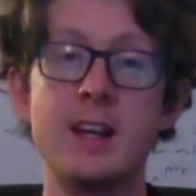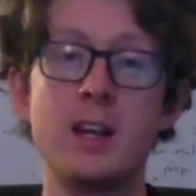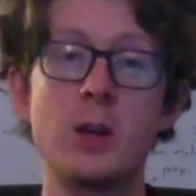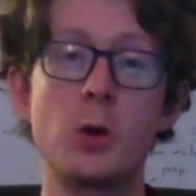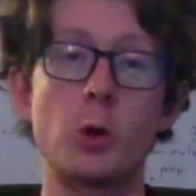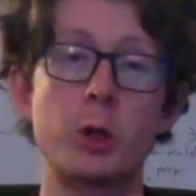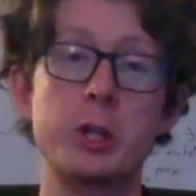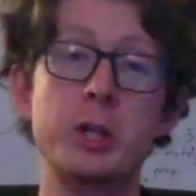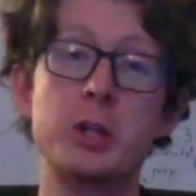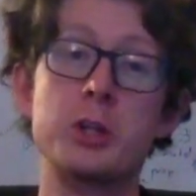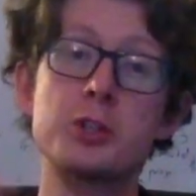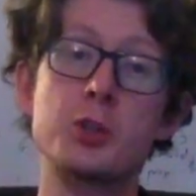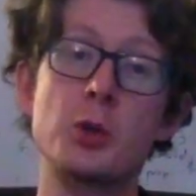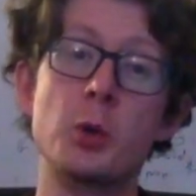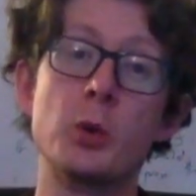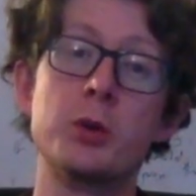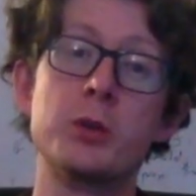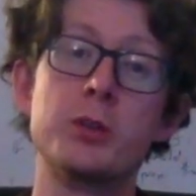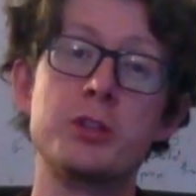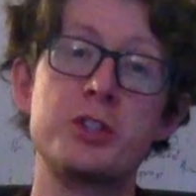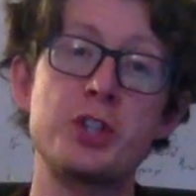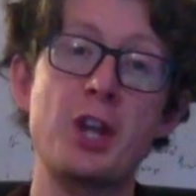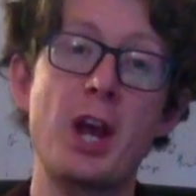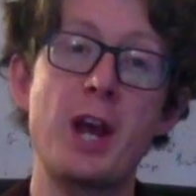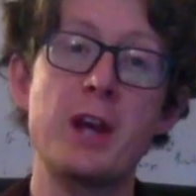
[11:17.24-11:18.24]
or you're
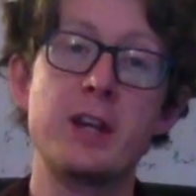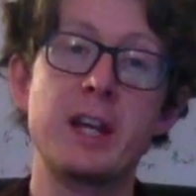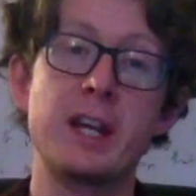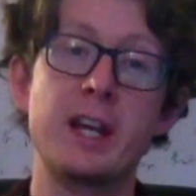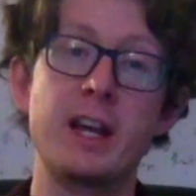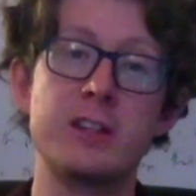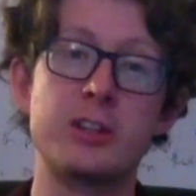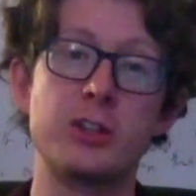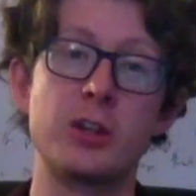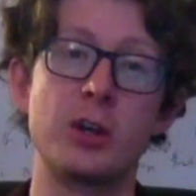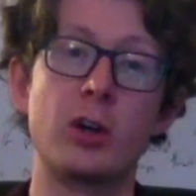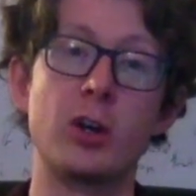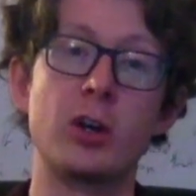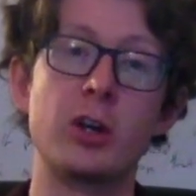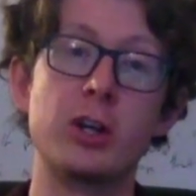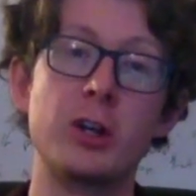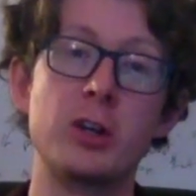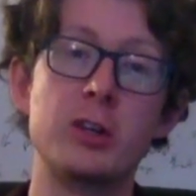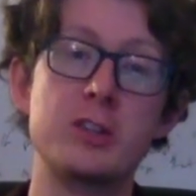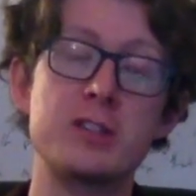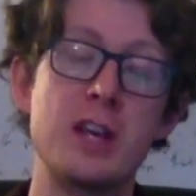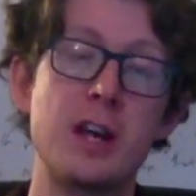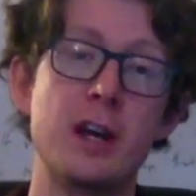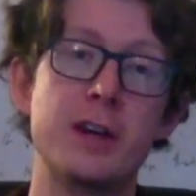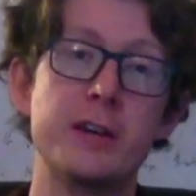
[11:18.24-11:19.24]
sh- shouting at your earlier
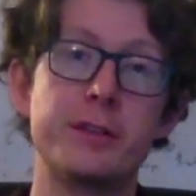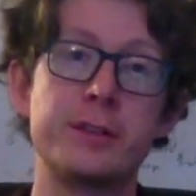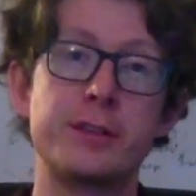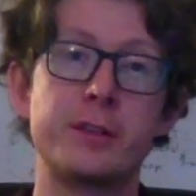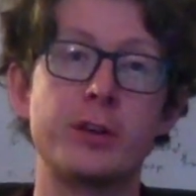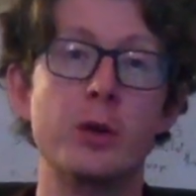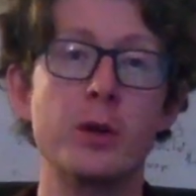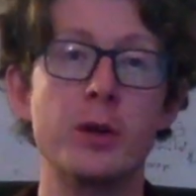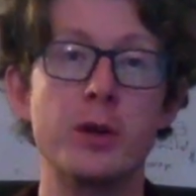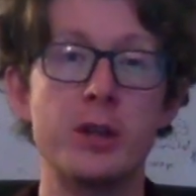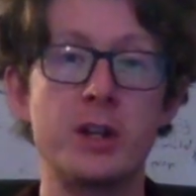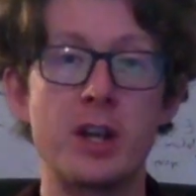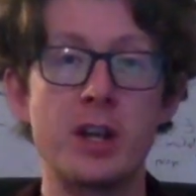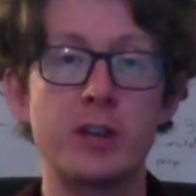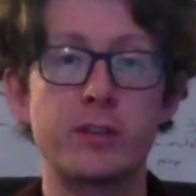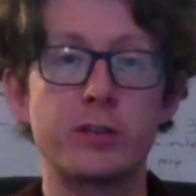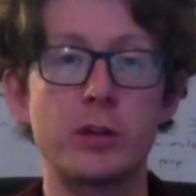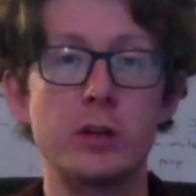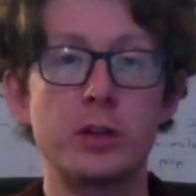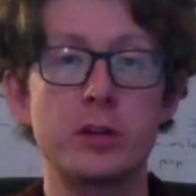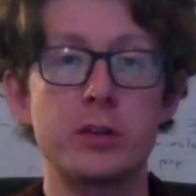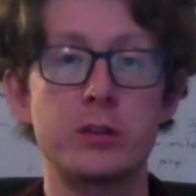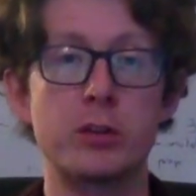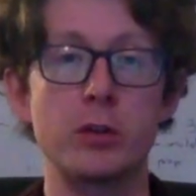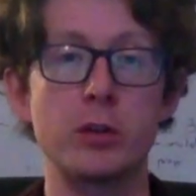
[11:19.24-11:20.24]
self through it
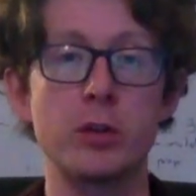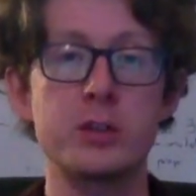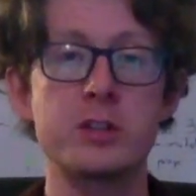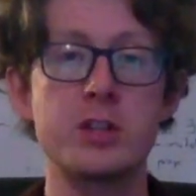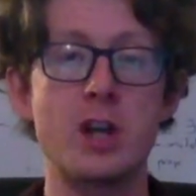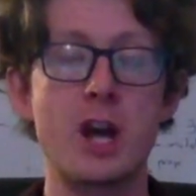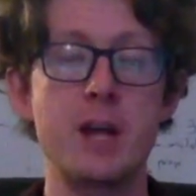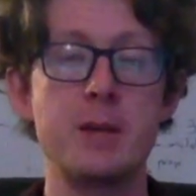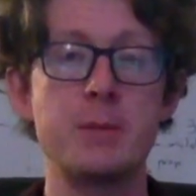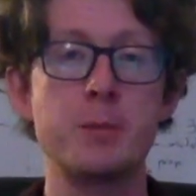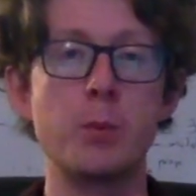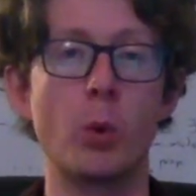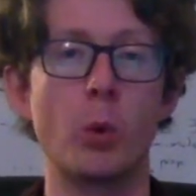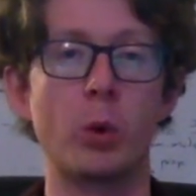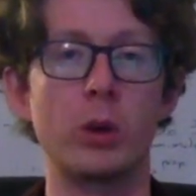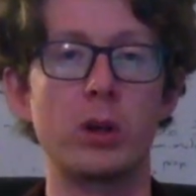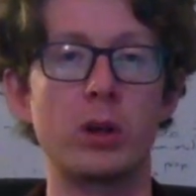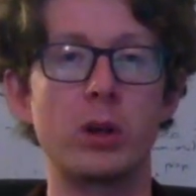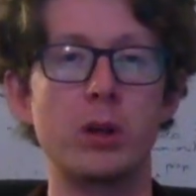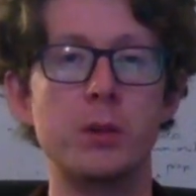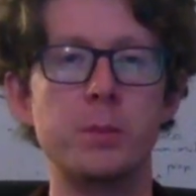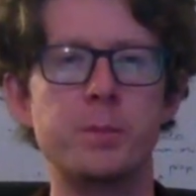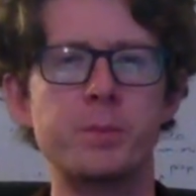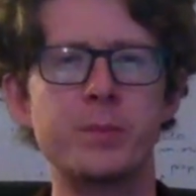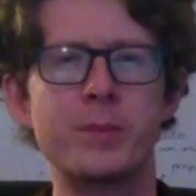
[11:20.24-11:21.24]
through a time
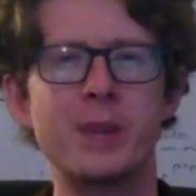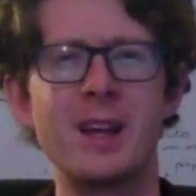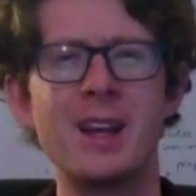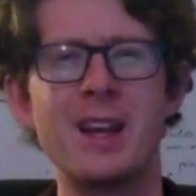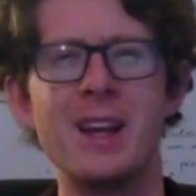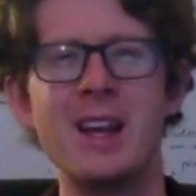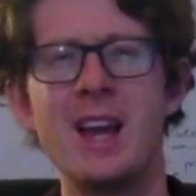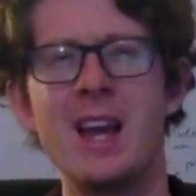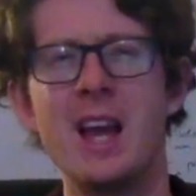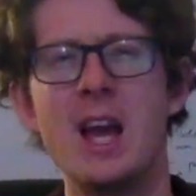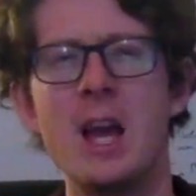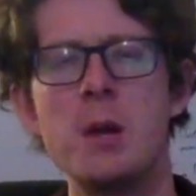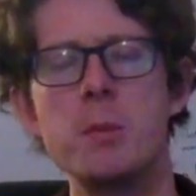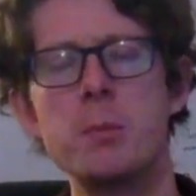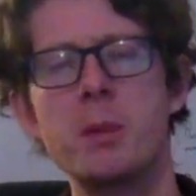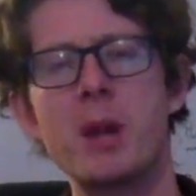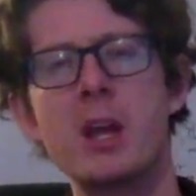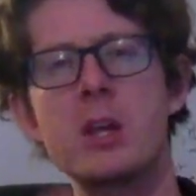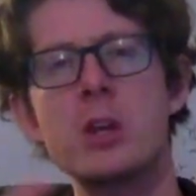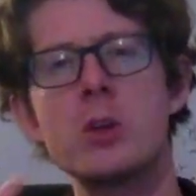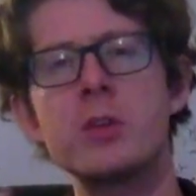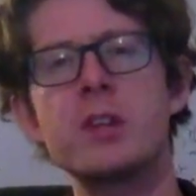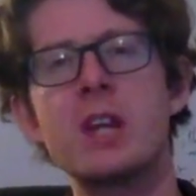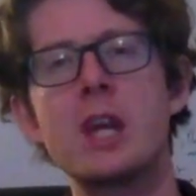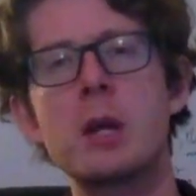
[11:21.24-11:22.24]
portal. But I
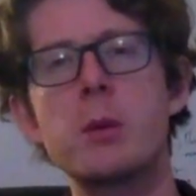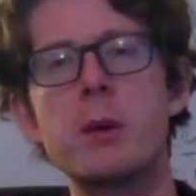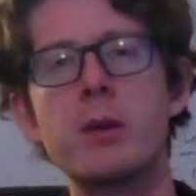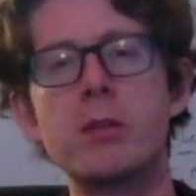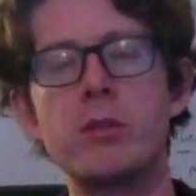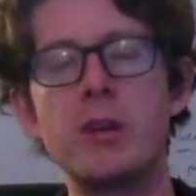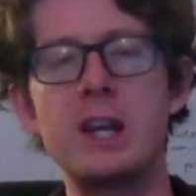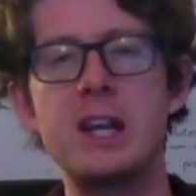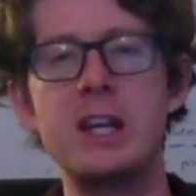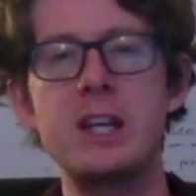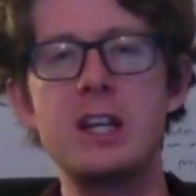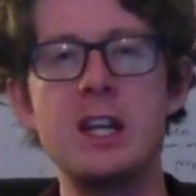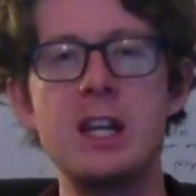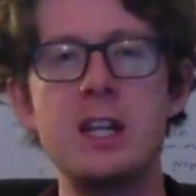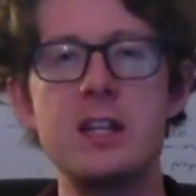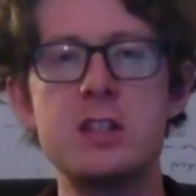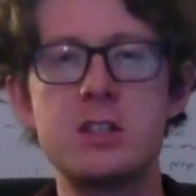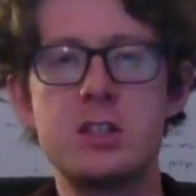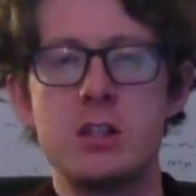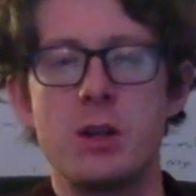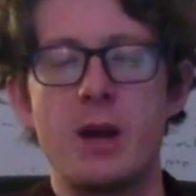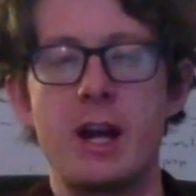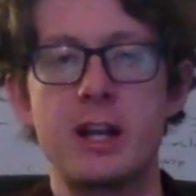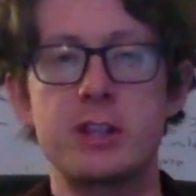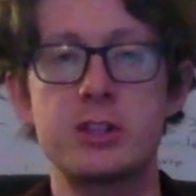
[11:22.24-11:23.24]
don't think we really need
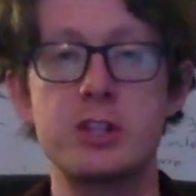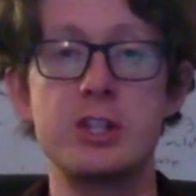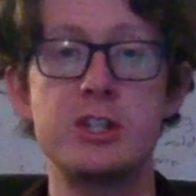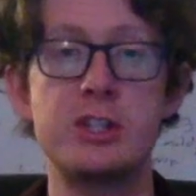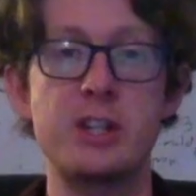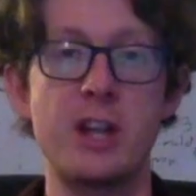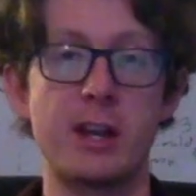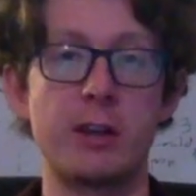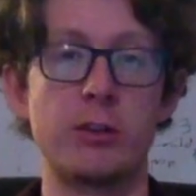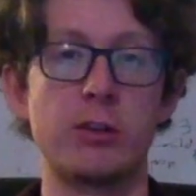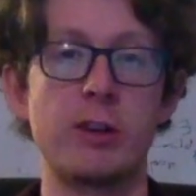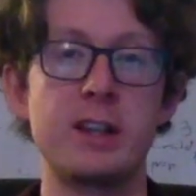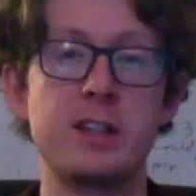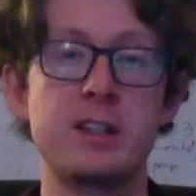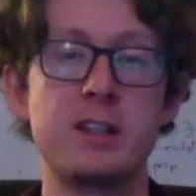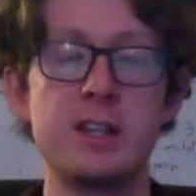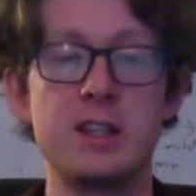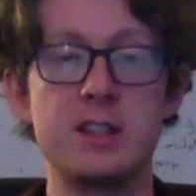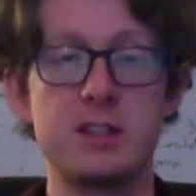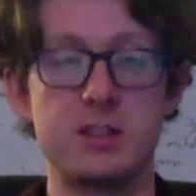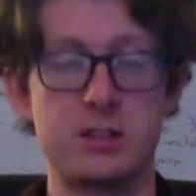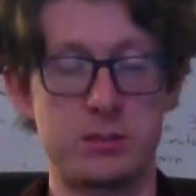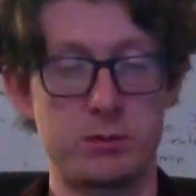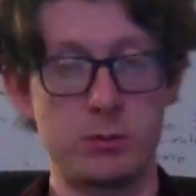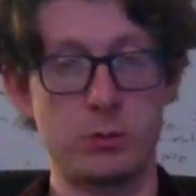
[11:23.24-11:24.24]
to actually generate
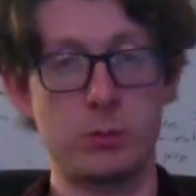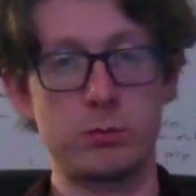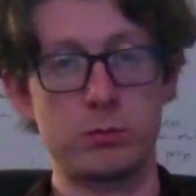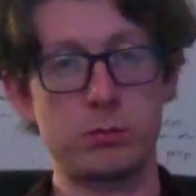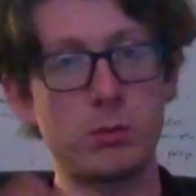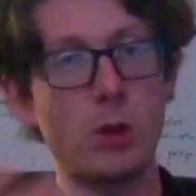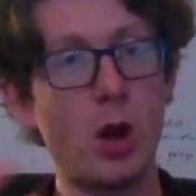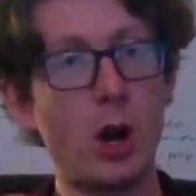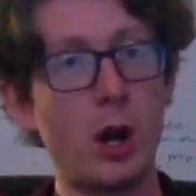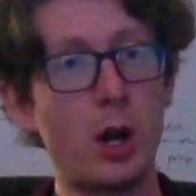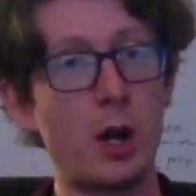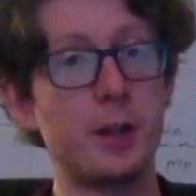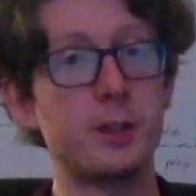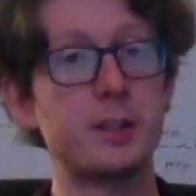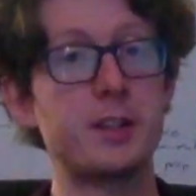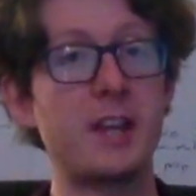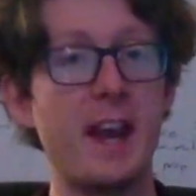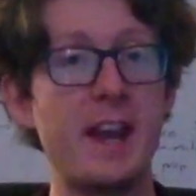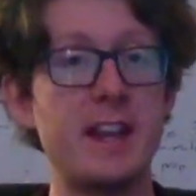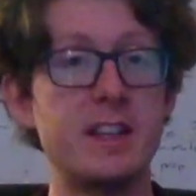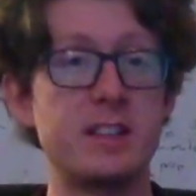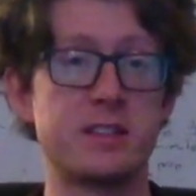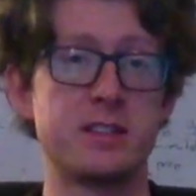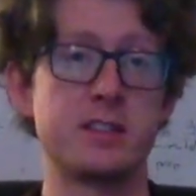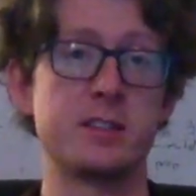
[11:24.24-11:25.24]
these odd
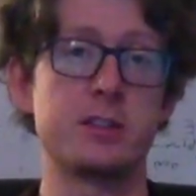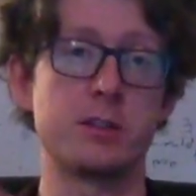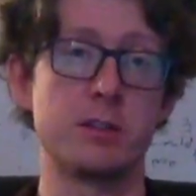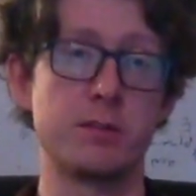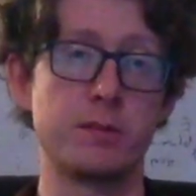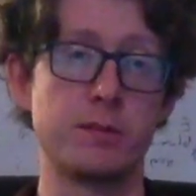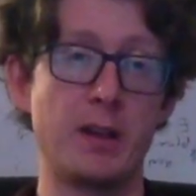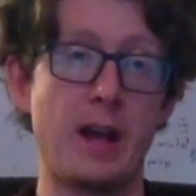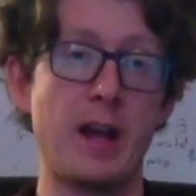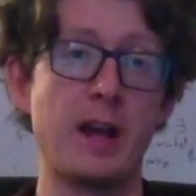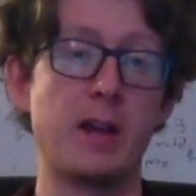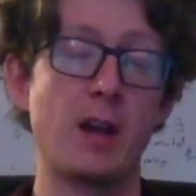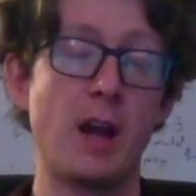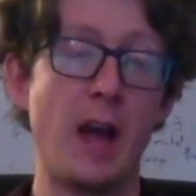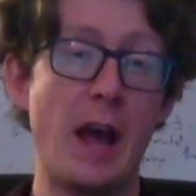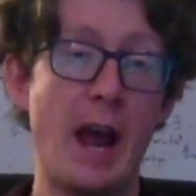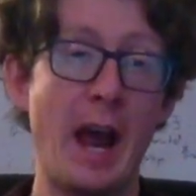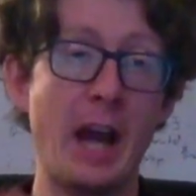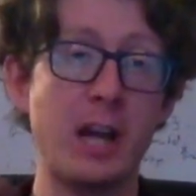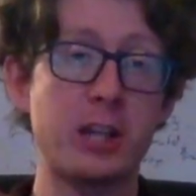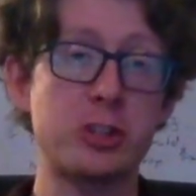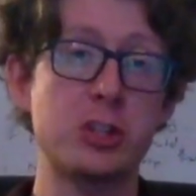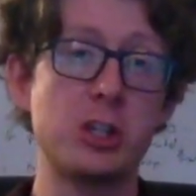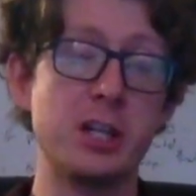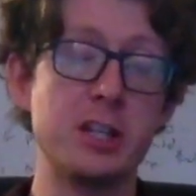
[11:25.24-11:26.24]
cases of
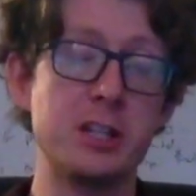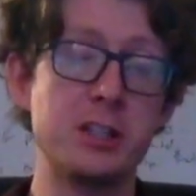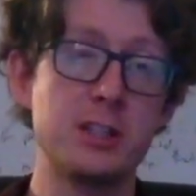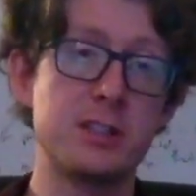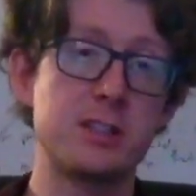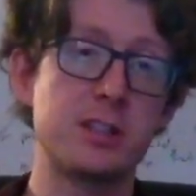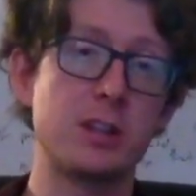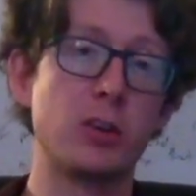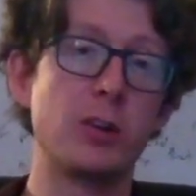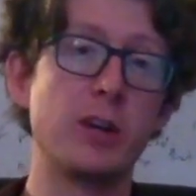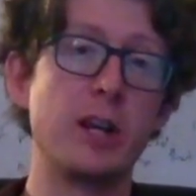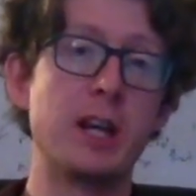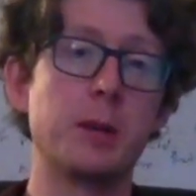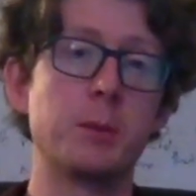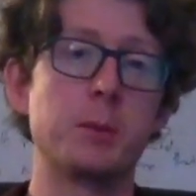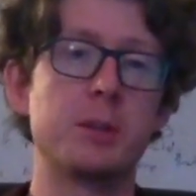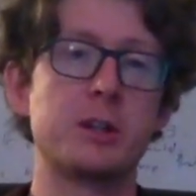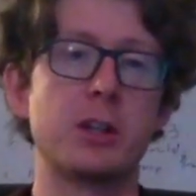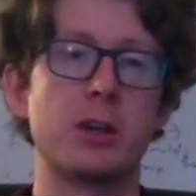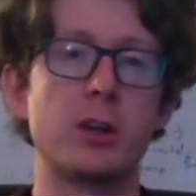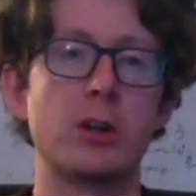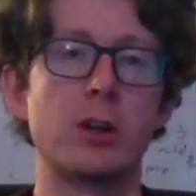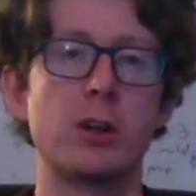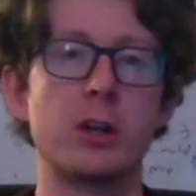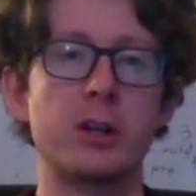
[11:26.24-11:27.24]
actually disagreeing with
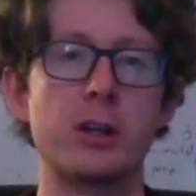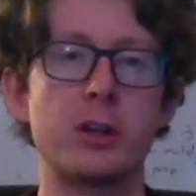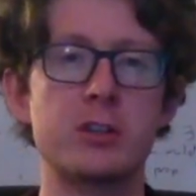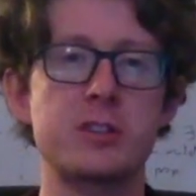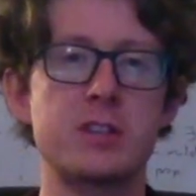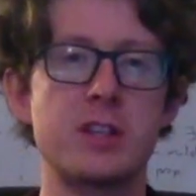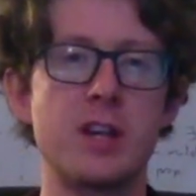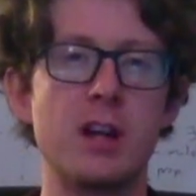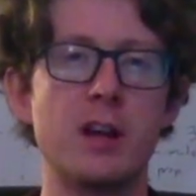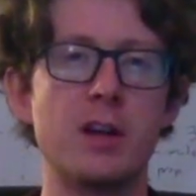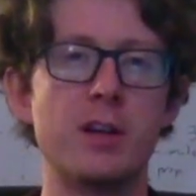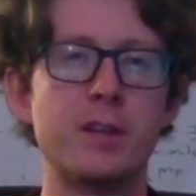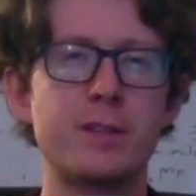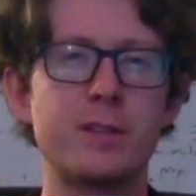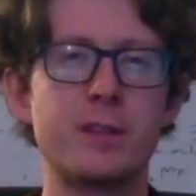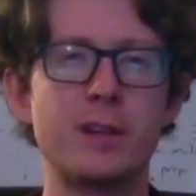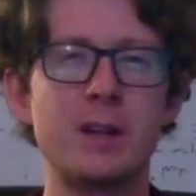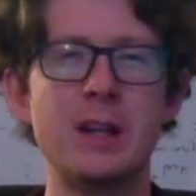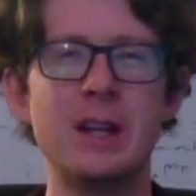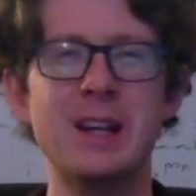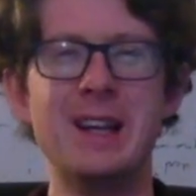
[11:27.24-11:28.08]
your earlier self